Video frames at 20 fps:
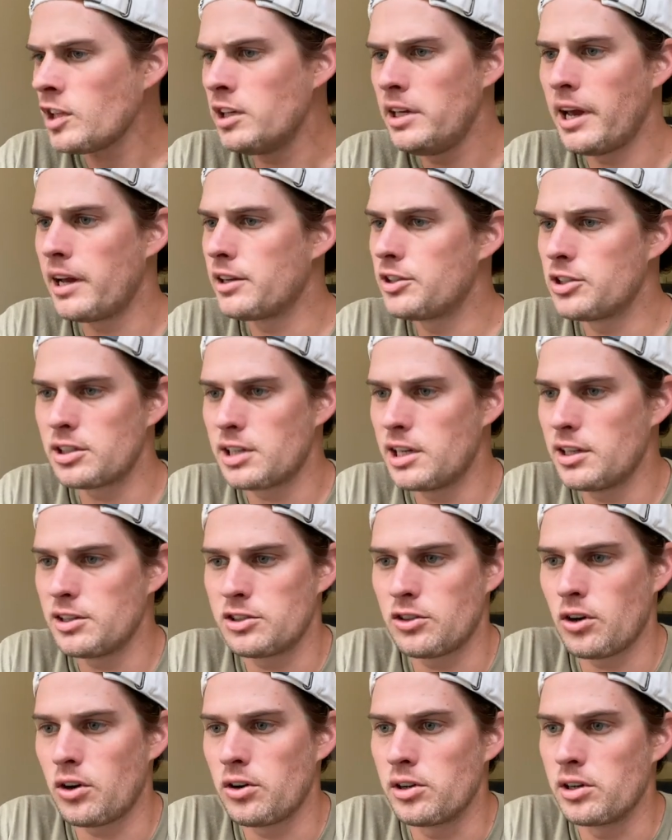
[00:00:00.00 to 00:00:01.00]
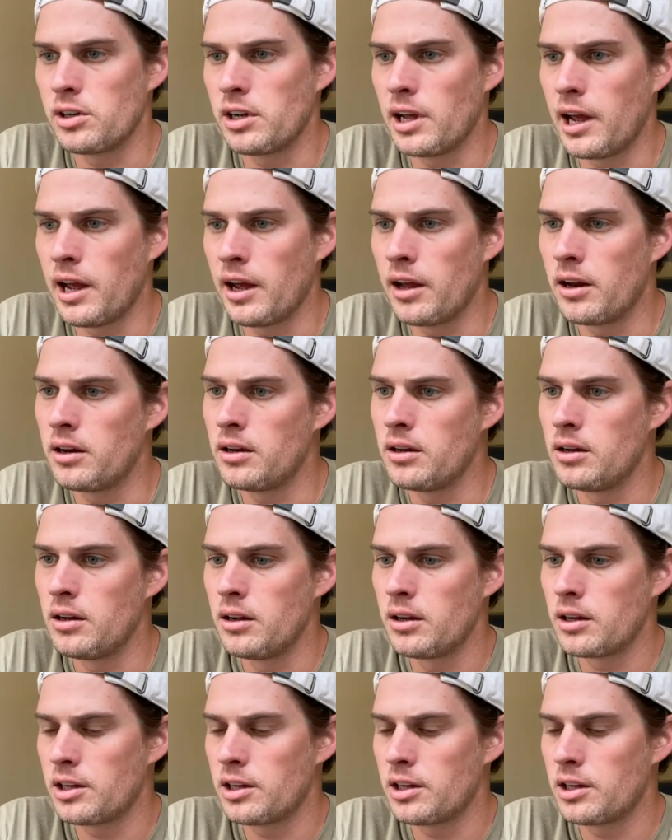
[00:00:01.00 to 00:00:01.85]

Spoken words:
yeah, just get started, and